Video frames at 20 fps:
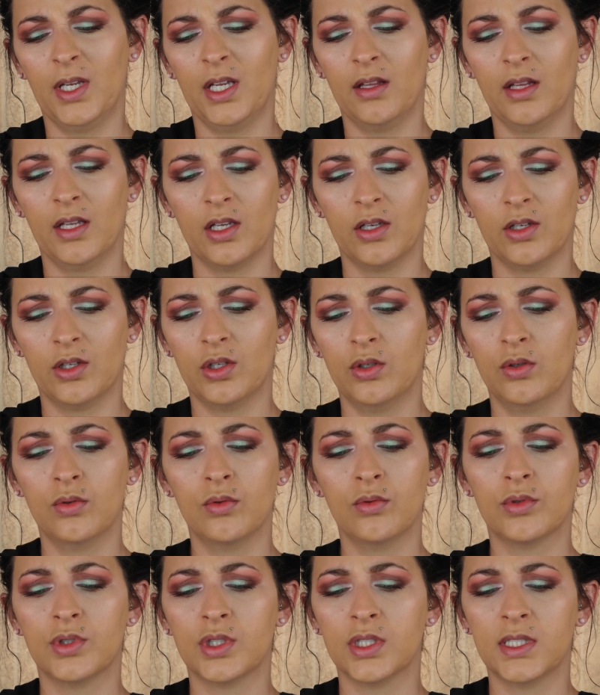I'm not like a
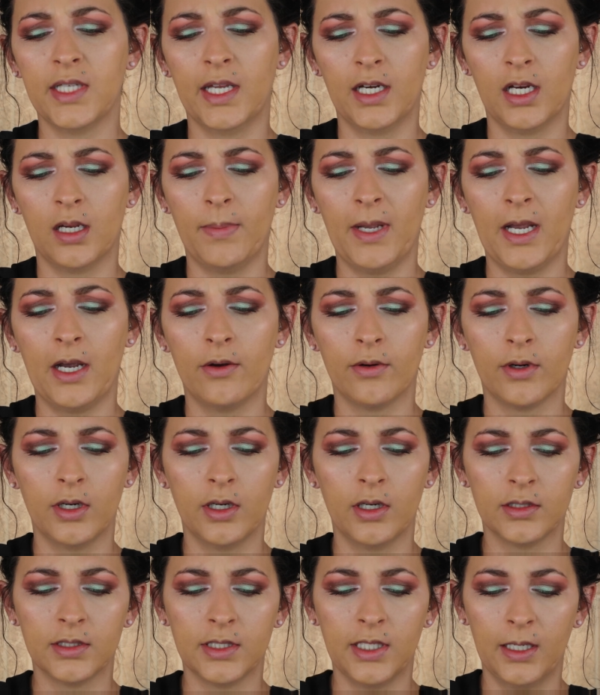huge setting
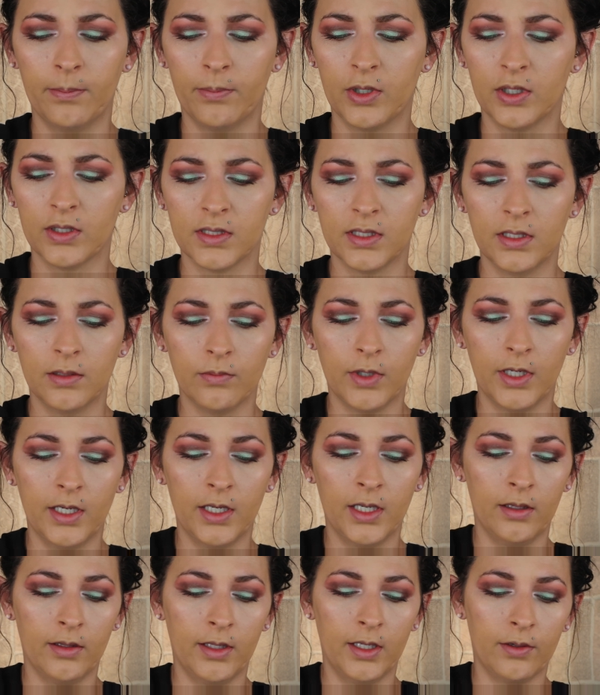powder type
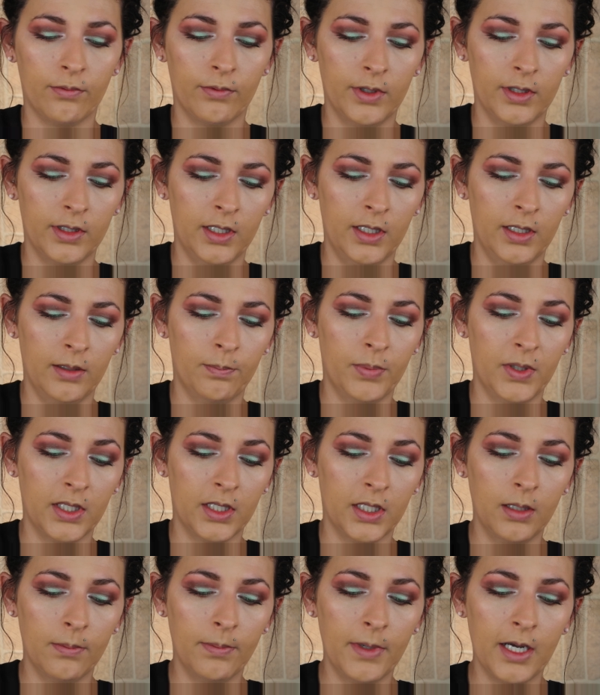person where I get like
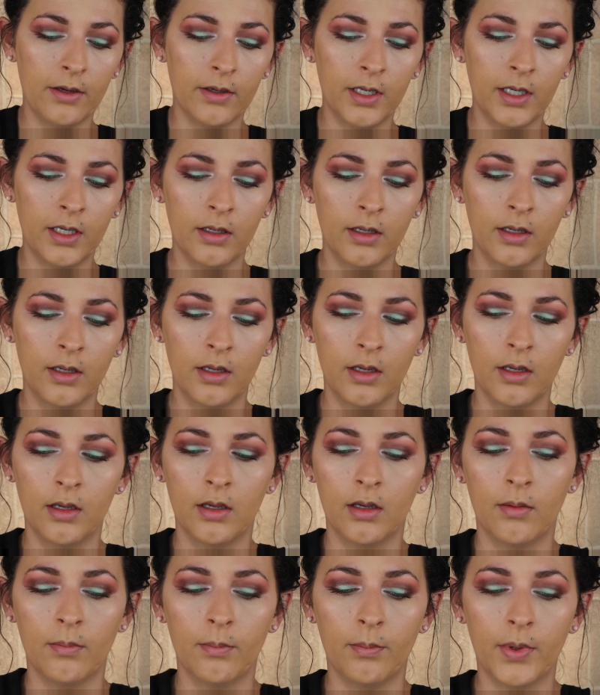really picky about it,
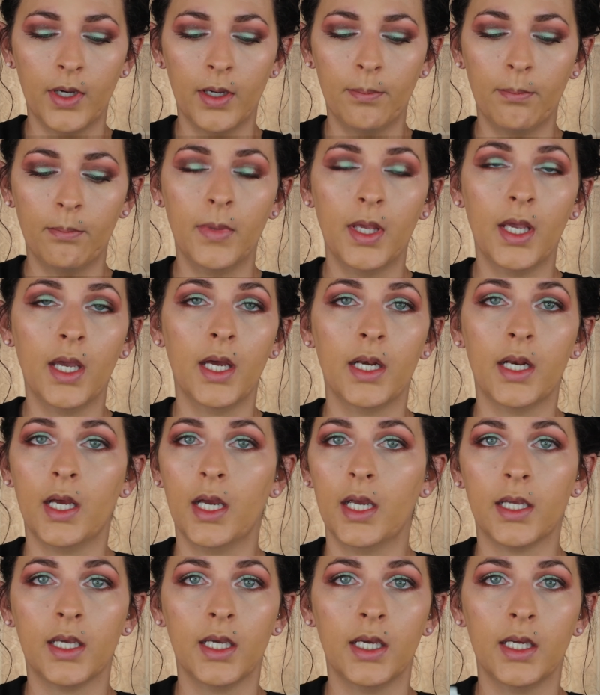but
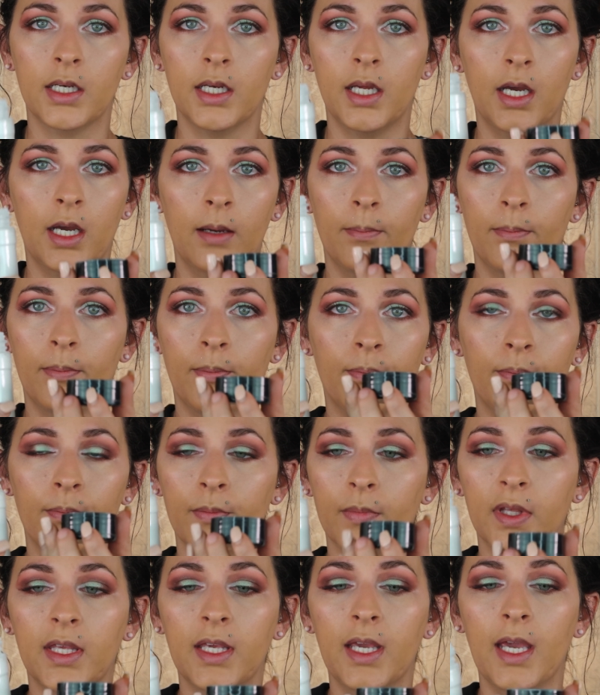man, I cannot
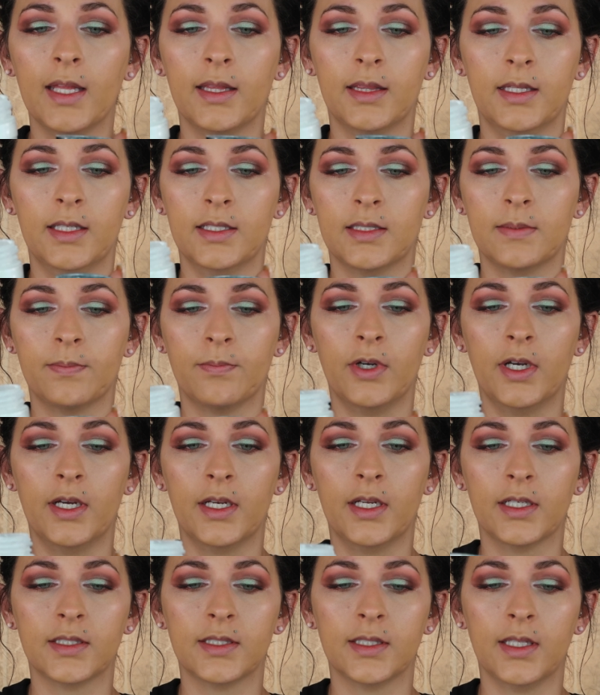get this
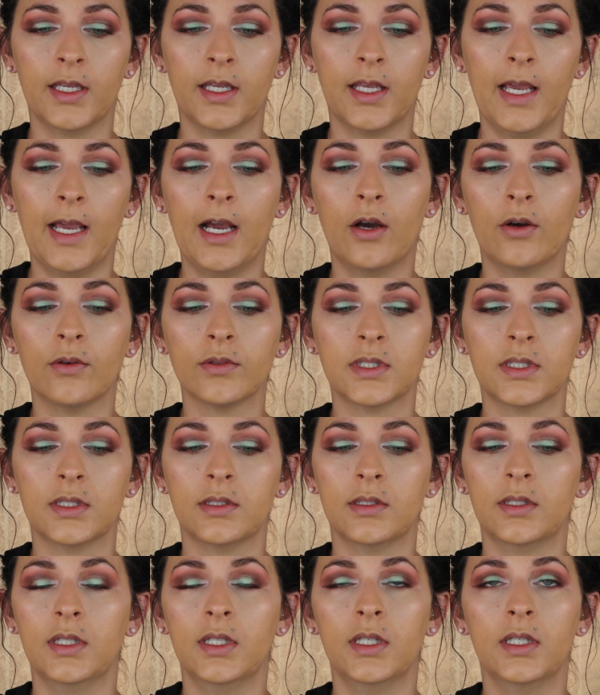product like
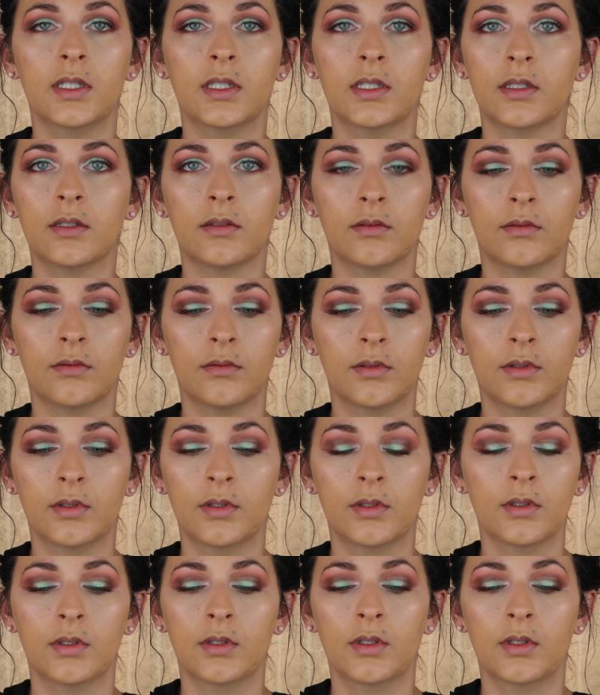out in,